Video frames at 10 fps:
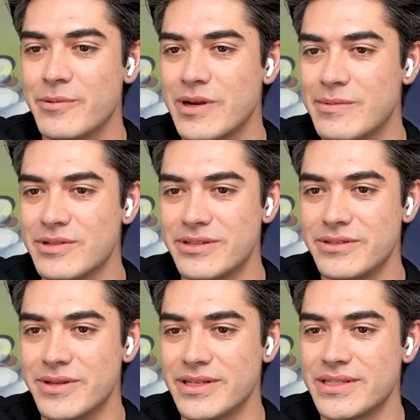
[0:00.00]
and we're able to
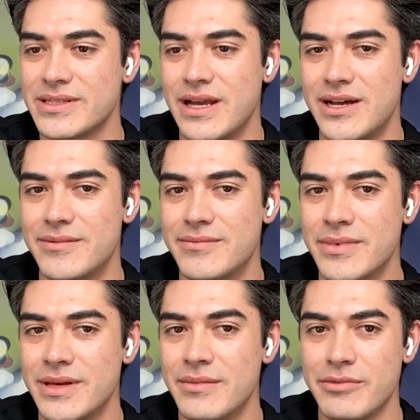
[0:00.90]
do this
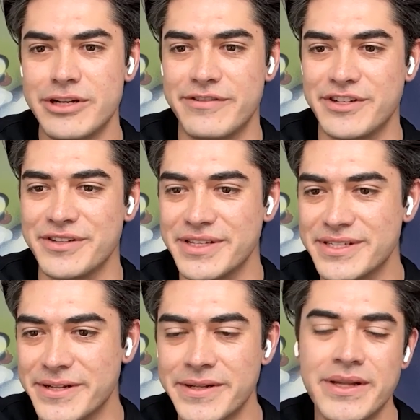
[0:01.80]
pretty efficiently
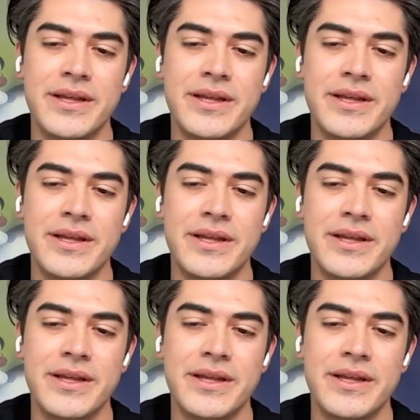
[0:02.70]
still.